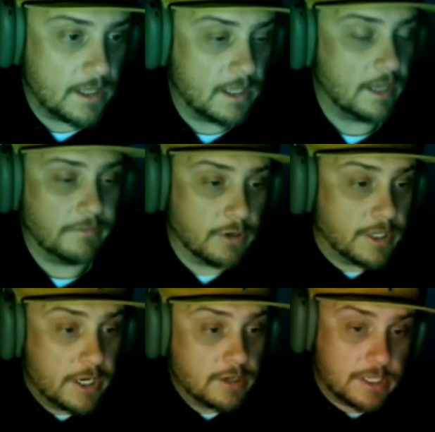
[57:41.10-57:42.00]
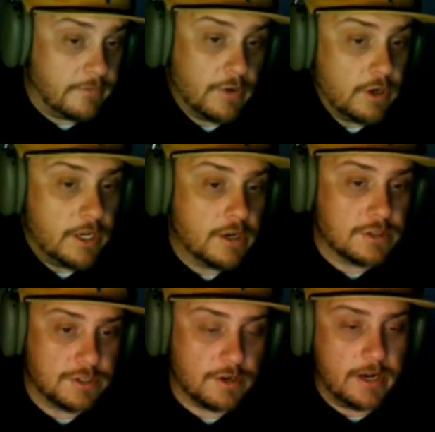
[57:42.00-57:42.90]
if your gears, if your
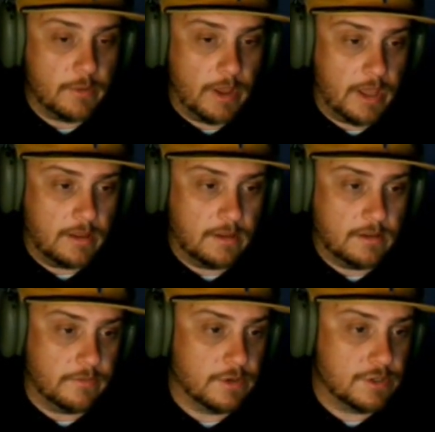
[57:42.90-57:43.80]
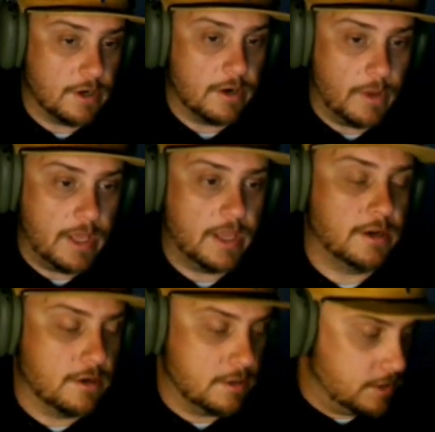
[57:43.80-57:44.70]
gears straight away, if you're straight away and
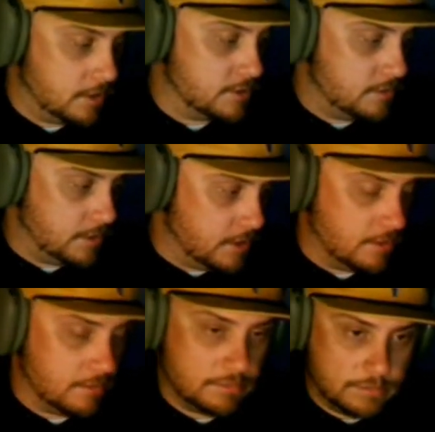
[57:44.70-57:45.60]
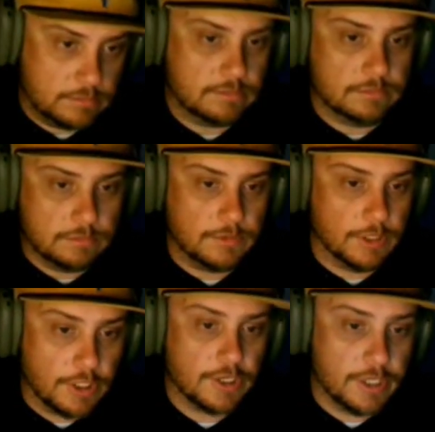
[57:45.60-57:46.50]
you're you're you know
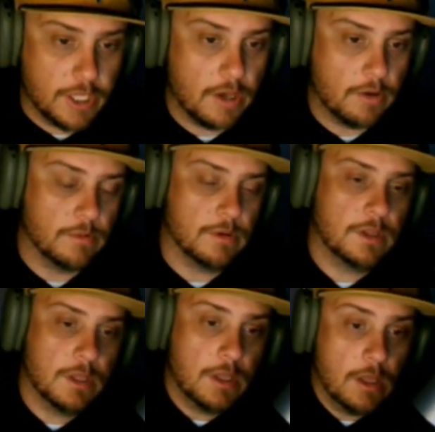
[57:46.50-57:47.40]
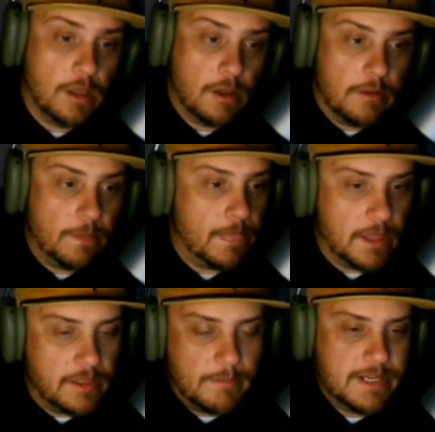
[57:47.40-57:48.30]
you're good to go,
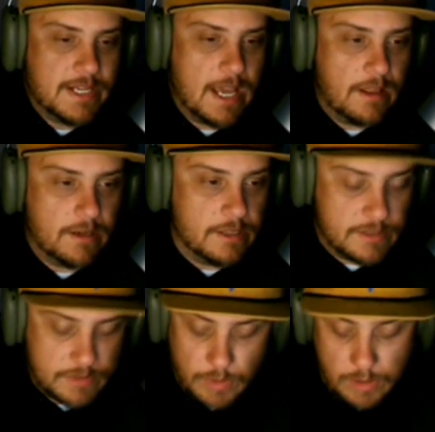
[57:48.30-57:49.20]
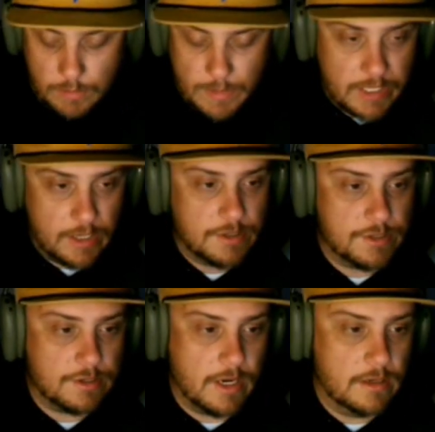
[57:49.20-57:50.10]
the mentality is, well, all my gear's
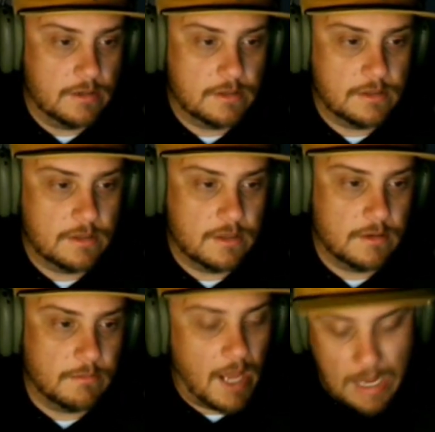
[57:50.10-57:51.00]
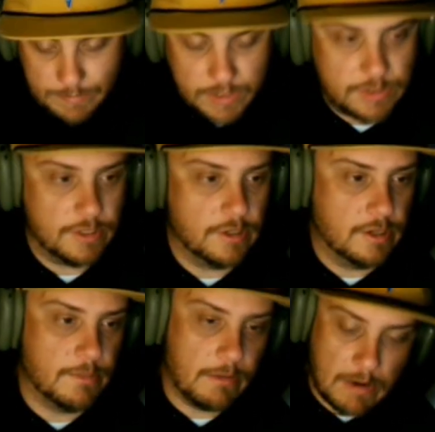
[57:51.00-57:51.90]
straight, my optics
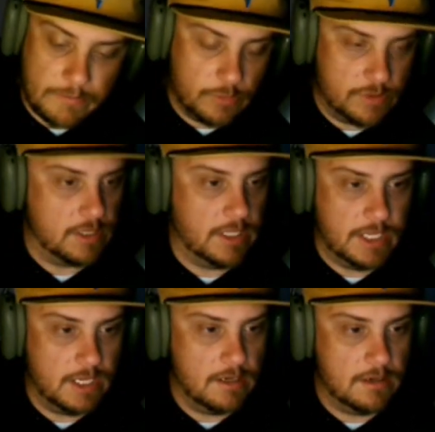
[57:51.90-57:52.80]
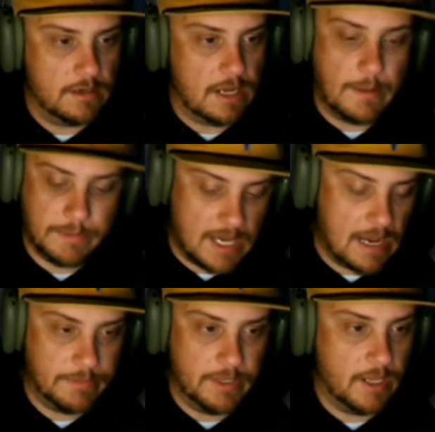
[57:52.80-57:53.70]
good, my rifle's clean, I'm
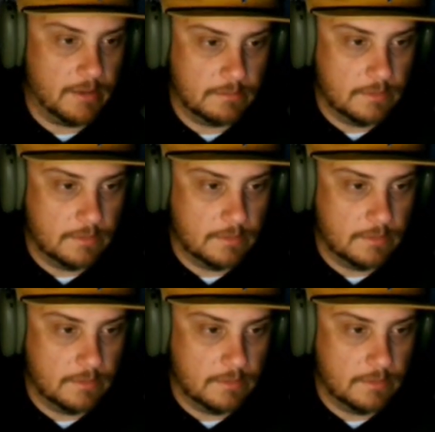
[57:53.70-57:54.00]
topped up,